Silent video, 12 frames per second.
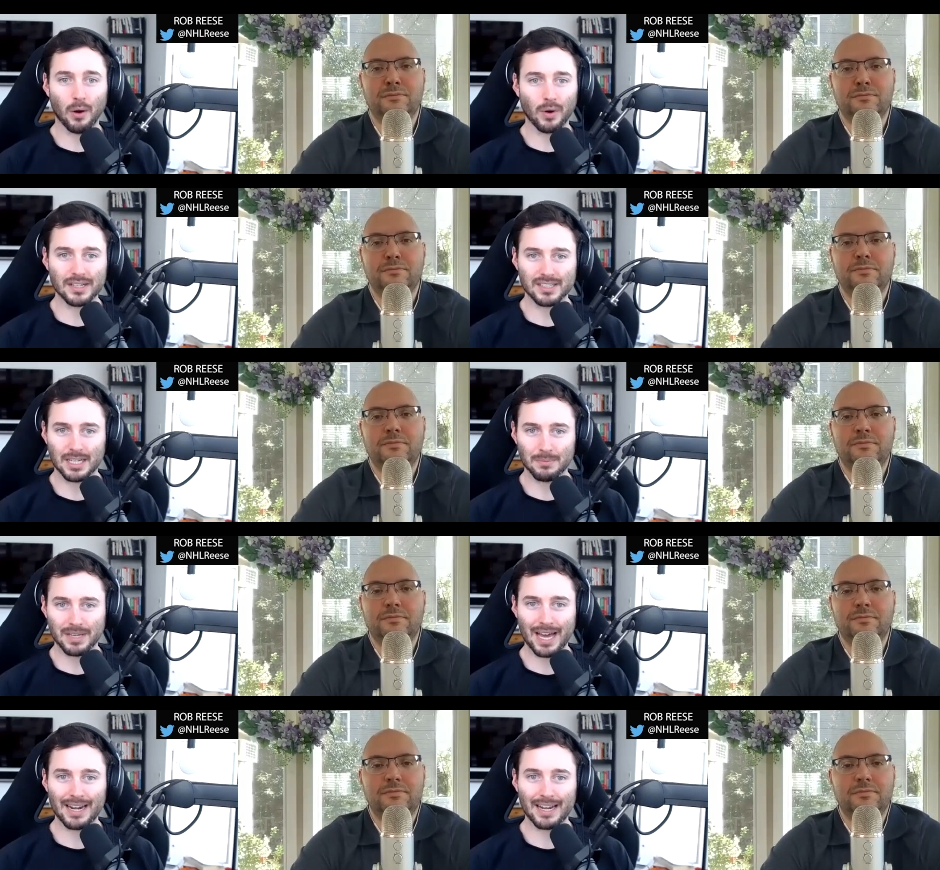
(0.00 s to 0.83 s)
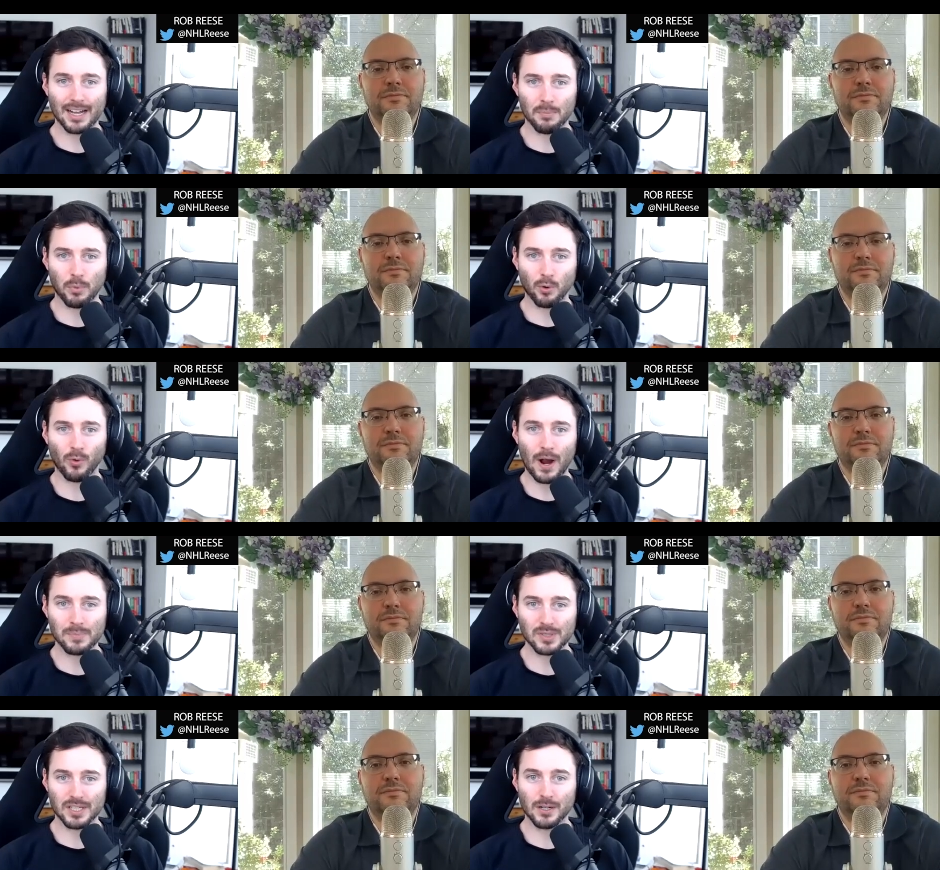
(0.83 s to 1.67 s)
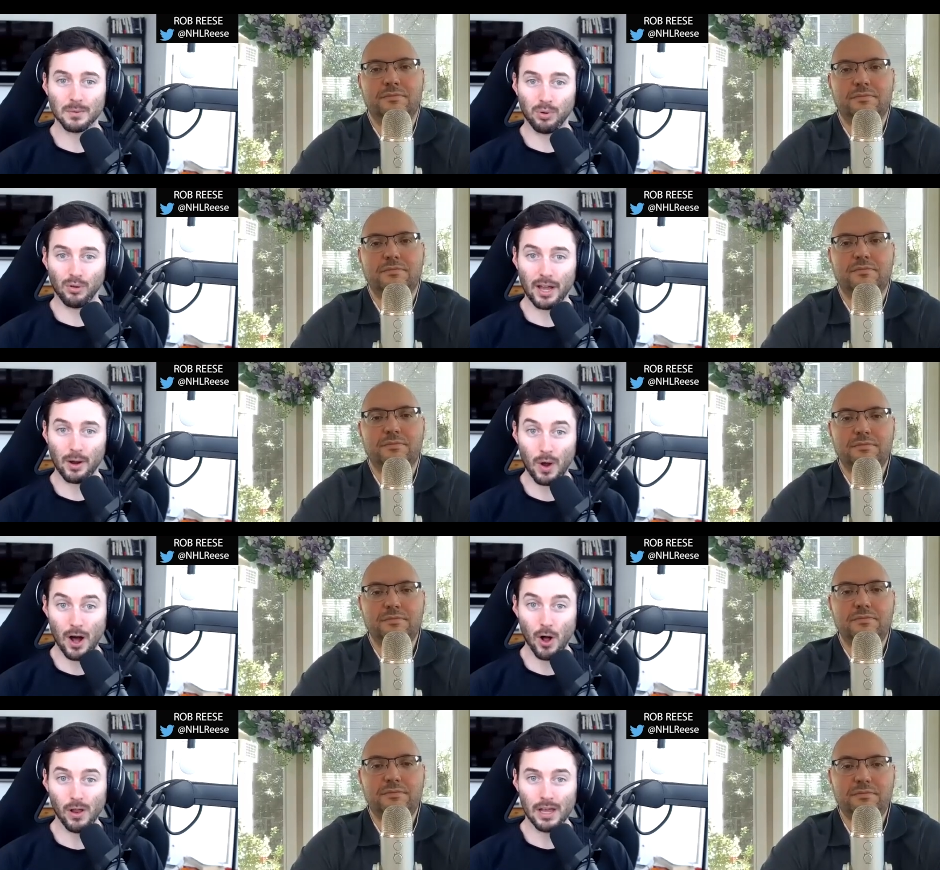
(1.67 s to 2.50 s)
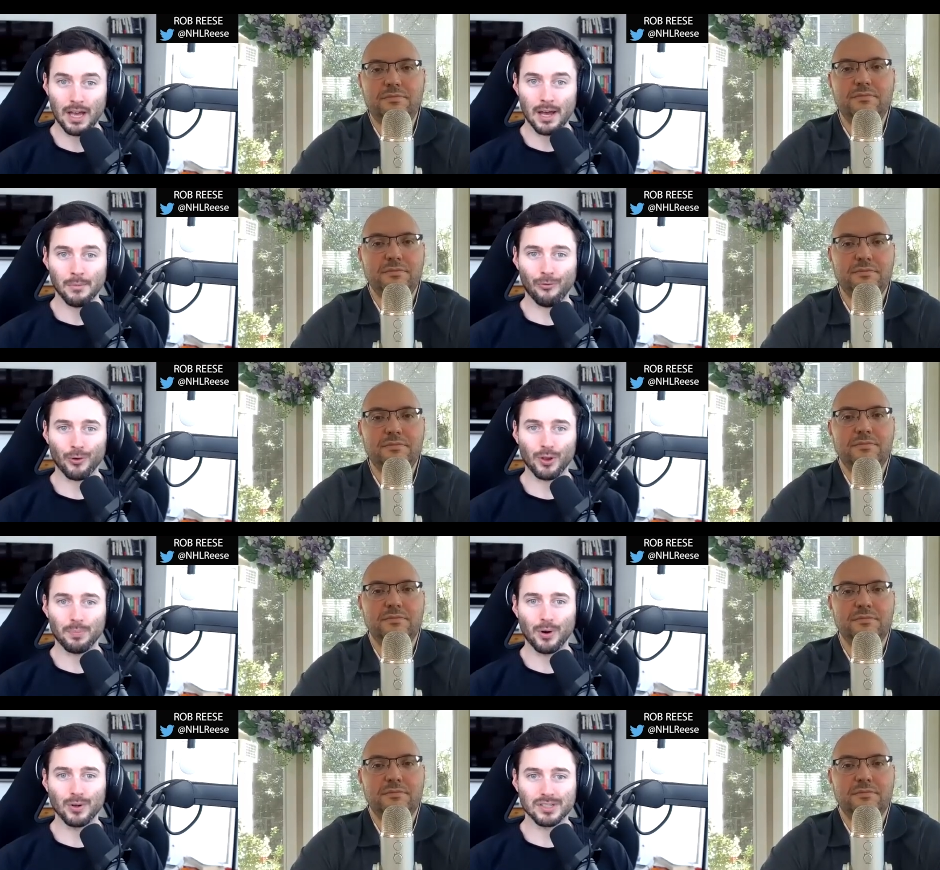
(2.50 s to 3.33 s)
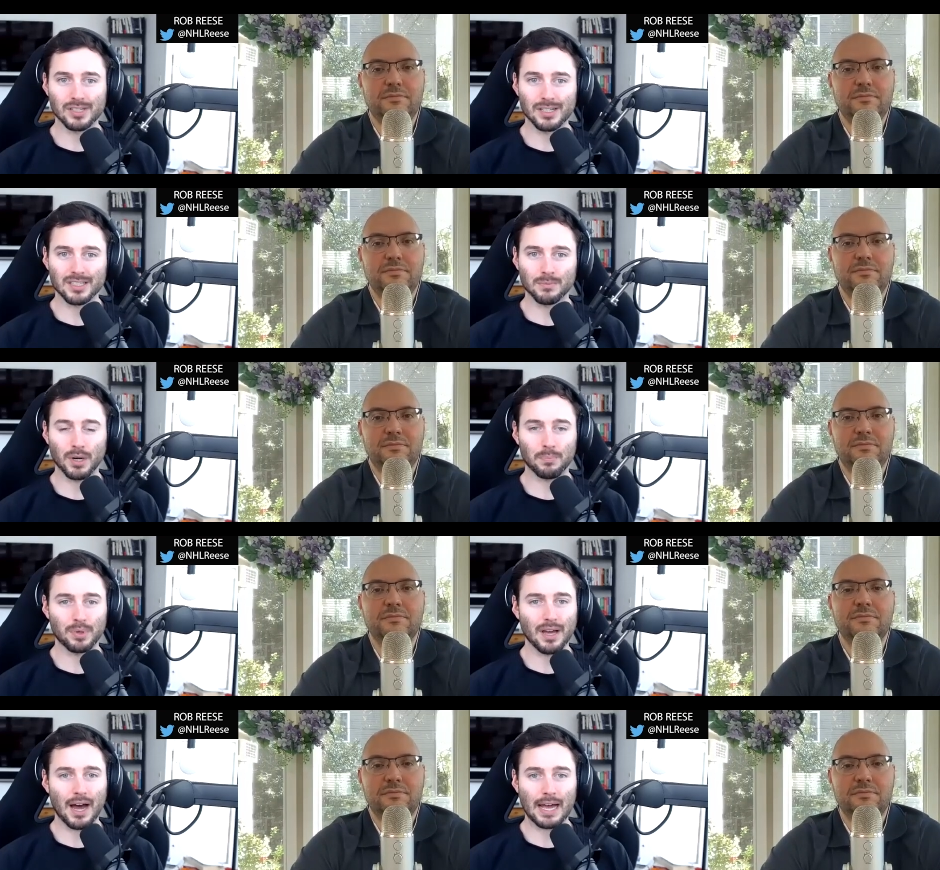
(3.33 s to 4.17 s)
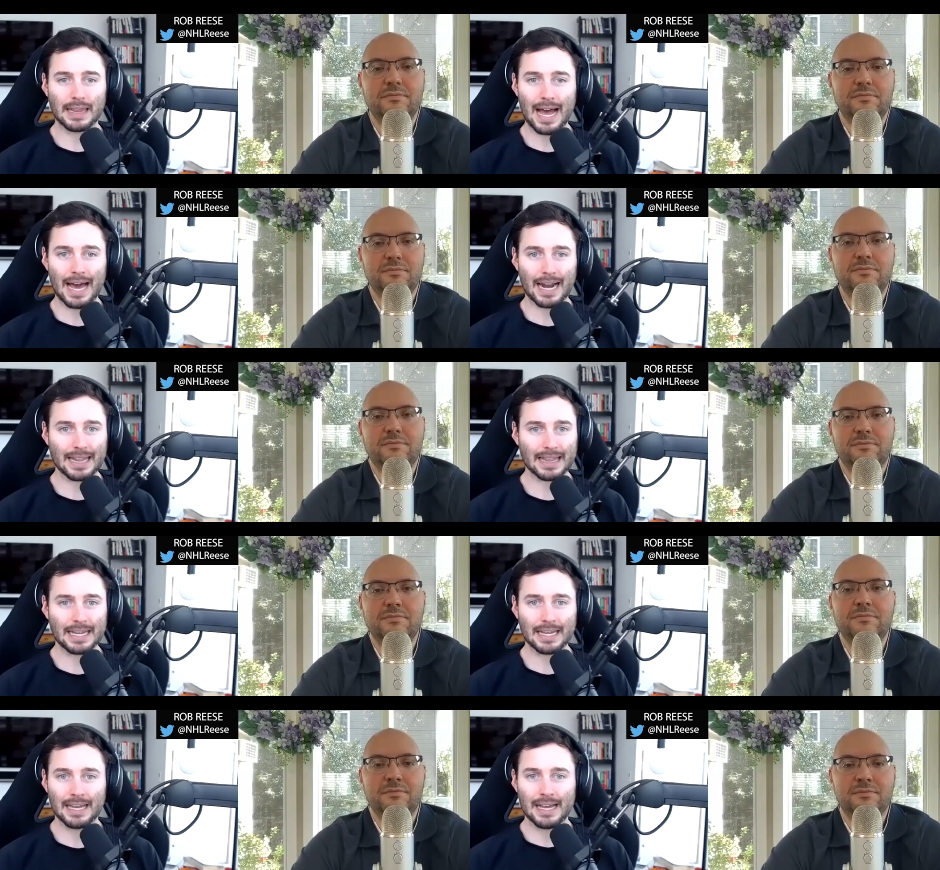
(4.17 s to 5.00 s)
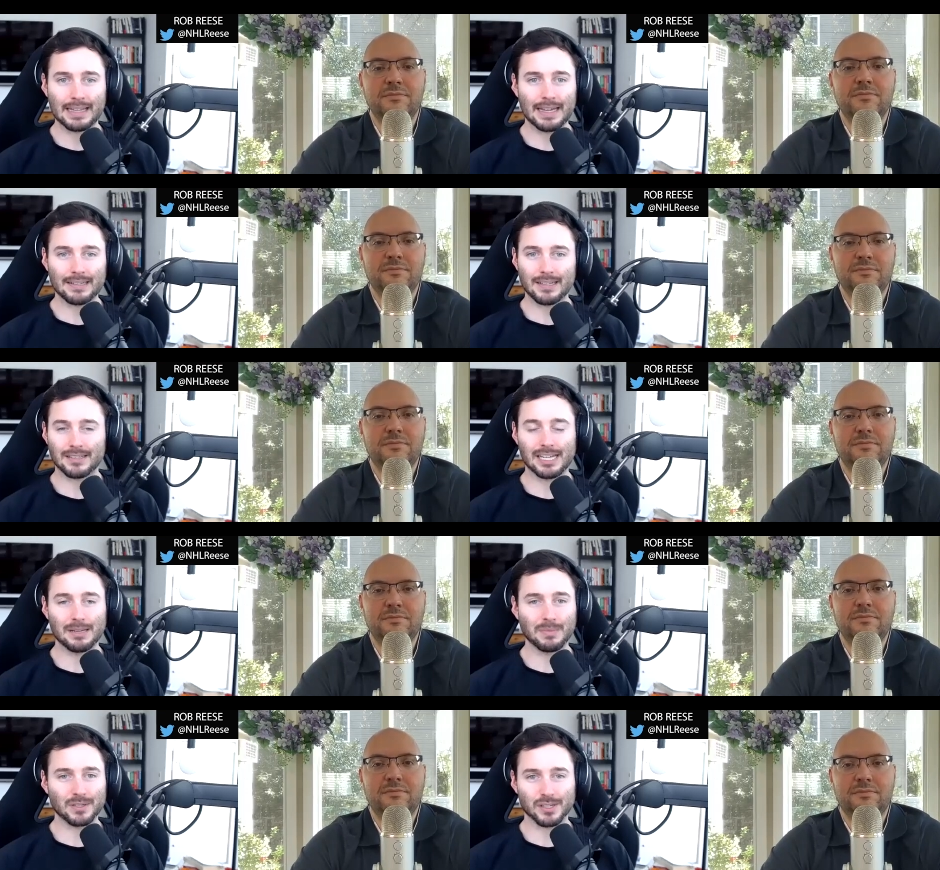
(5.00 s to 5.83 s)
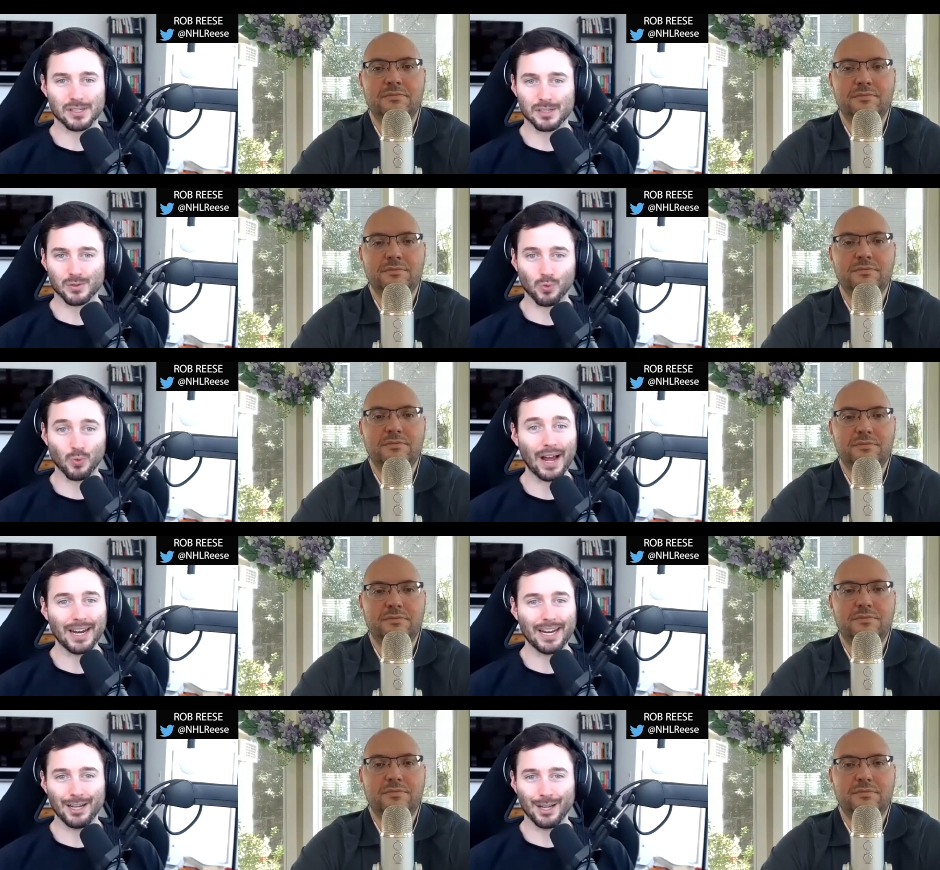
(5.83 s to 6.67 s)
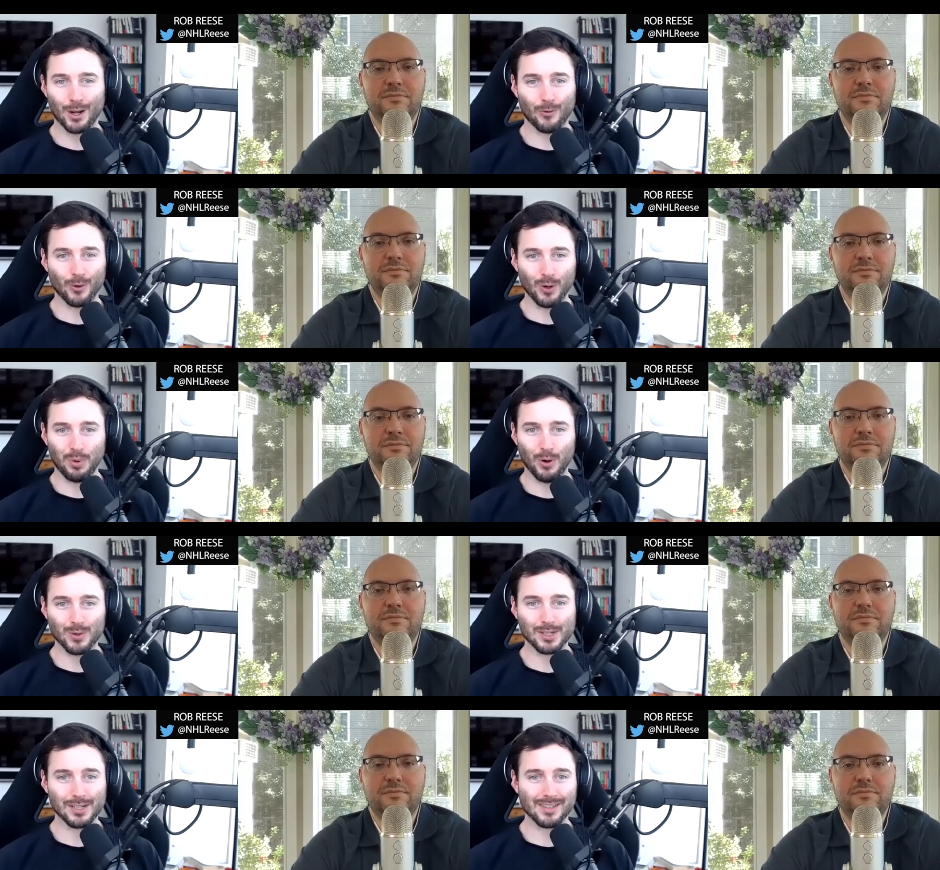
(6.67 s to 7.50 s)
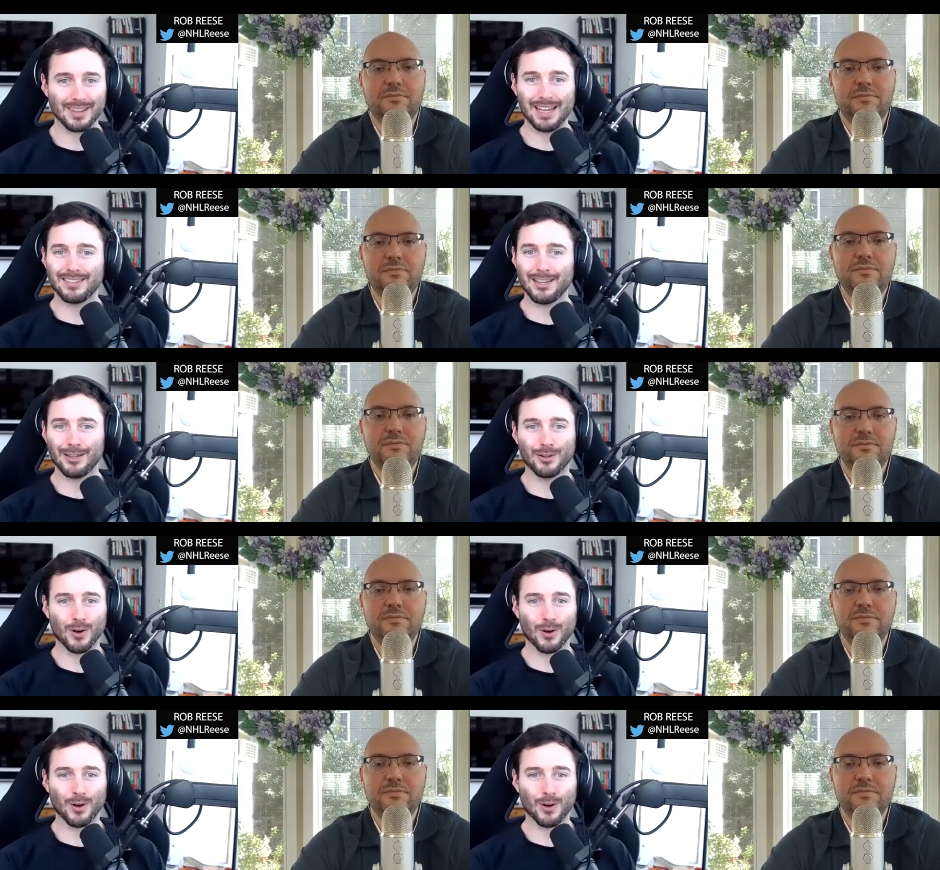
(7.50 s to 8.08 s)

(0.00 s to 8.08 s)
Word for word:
Speaker 1: I want to see him get in a couple reps here and play well before the postseason. But beyond that, I think that's a team that just is ready for the postseason. They did